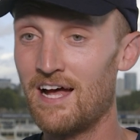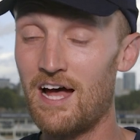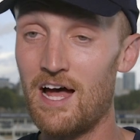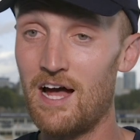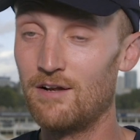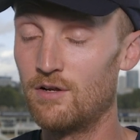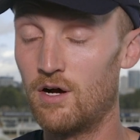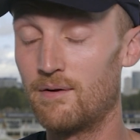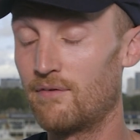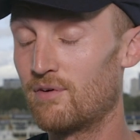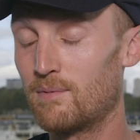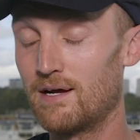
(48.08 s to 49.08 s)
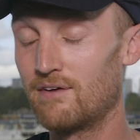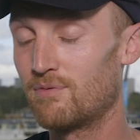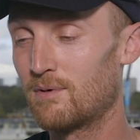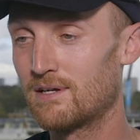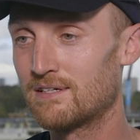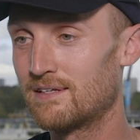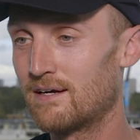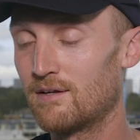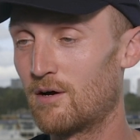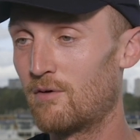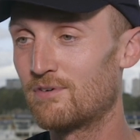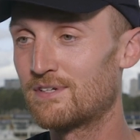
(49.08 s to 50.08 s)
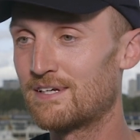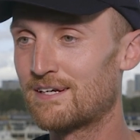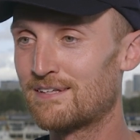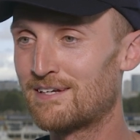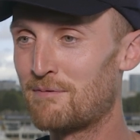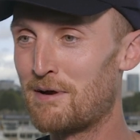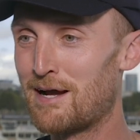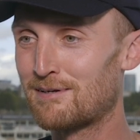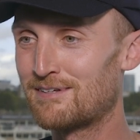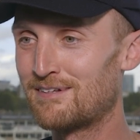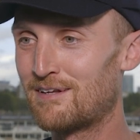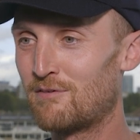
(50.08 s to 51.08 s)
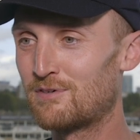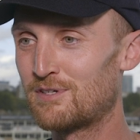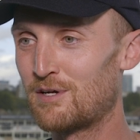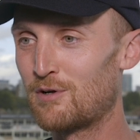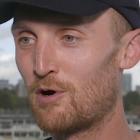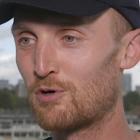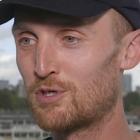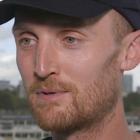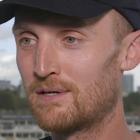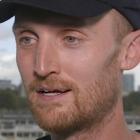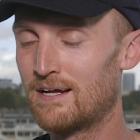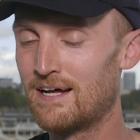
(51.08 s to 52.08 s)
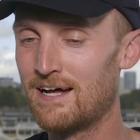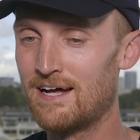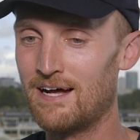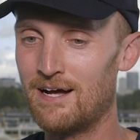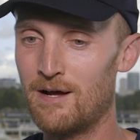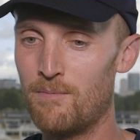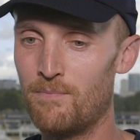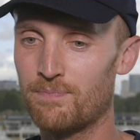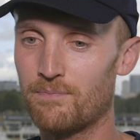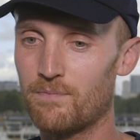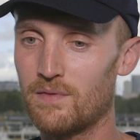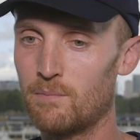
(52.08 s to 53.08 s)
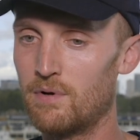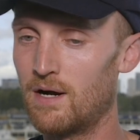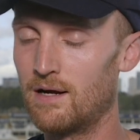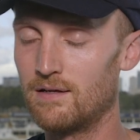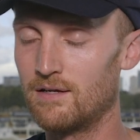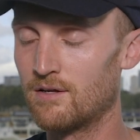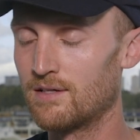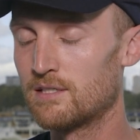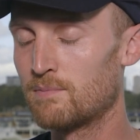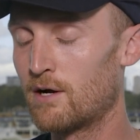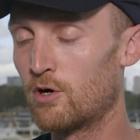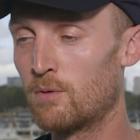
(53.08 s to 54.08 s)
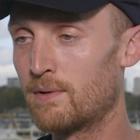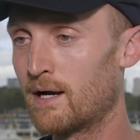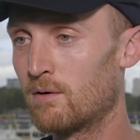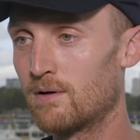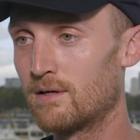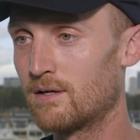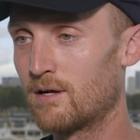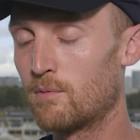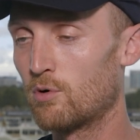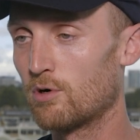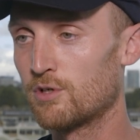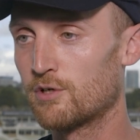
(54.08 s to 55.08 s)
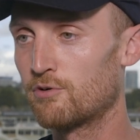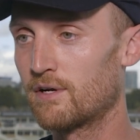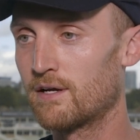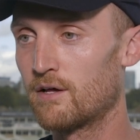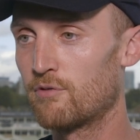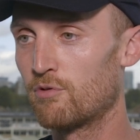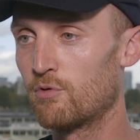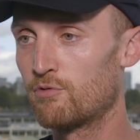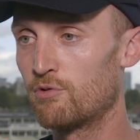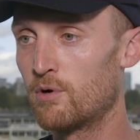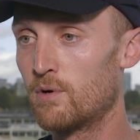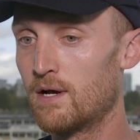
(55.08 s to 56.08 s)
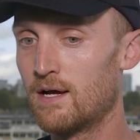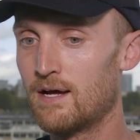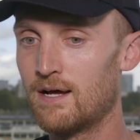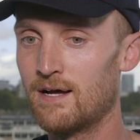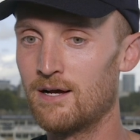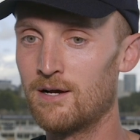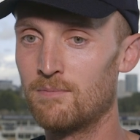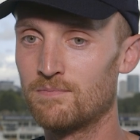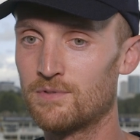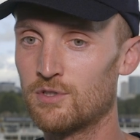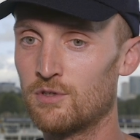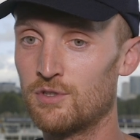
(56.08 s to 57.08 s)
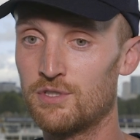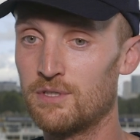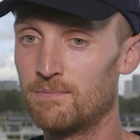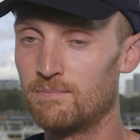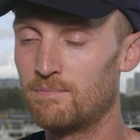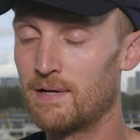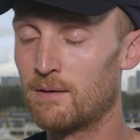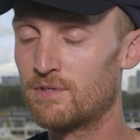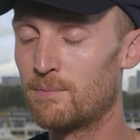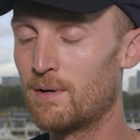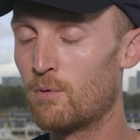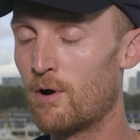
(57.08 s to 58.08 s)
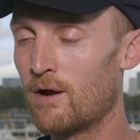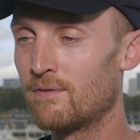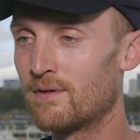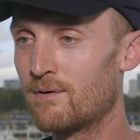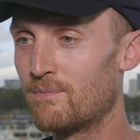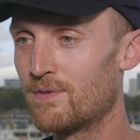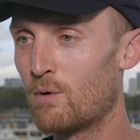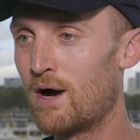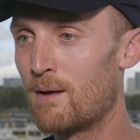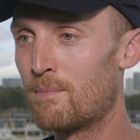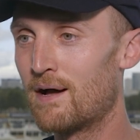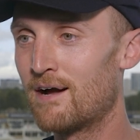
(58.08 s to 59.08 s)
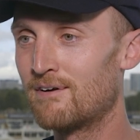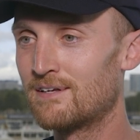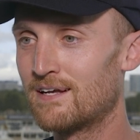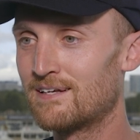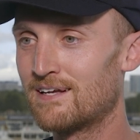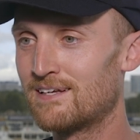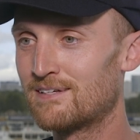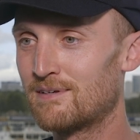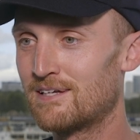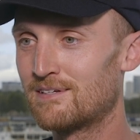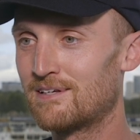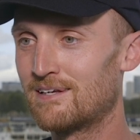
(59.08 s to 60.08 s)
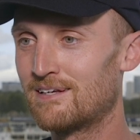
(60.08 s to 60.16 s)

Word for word: Uh, no, if I'm, if I'm honest, now, you know, obviously you can tell my accent, obviously a Yorkshireman. Um, but, I, you know, this is my home now. You know, I'm a Yorkshire cricketer through and through. Um, so just to be able to be wearing the, the white bear is, is, is,